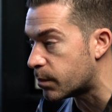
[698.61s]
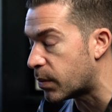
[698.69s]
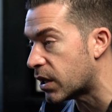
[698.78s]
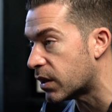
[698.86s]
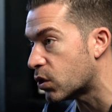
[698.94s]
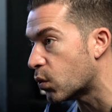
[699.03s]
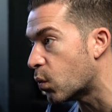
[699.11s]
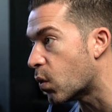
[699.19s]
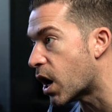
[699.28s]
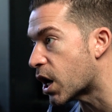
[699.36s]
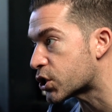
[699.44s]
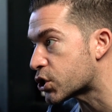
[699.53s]
but the
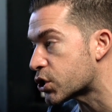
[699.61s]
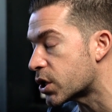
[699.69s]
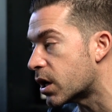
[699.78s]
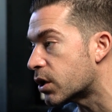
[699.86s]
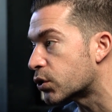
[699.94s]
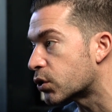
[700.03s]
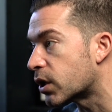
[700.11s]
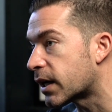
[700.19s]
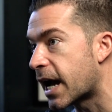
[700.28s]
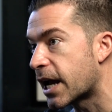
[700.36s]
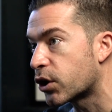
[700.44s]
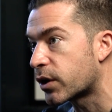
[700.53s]
watch under a
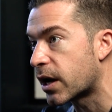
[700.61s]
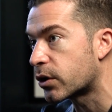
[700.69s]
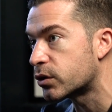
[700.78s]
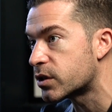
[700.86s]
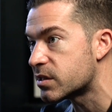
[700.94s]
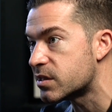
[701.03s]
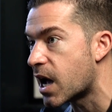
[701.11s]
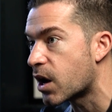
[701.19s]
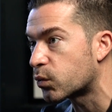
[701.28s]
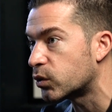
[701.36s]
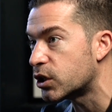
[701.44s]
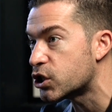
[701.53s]
Geiger counter does
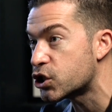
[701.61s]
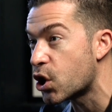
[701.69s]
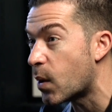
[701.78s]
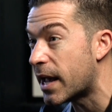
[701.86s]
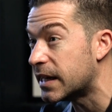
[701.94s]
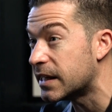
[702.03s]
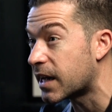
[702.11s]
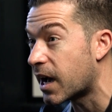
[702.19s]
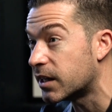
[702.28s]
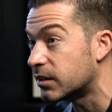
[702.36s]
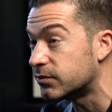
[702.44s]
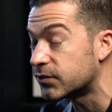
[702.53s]
not really show any
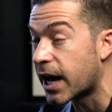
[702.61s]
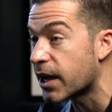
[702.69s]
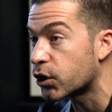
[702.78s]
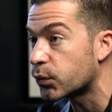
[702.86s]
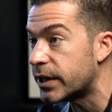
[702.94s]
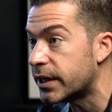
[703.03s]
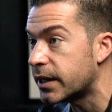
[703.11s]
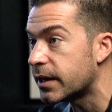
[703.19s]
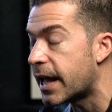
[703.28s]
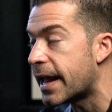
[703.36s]
kind of Geiger reading.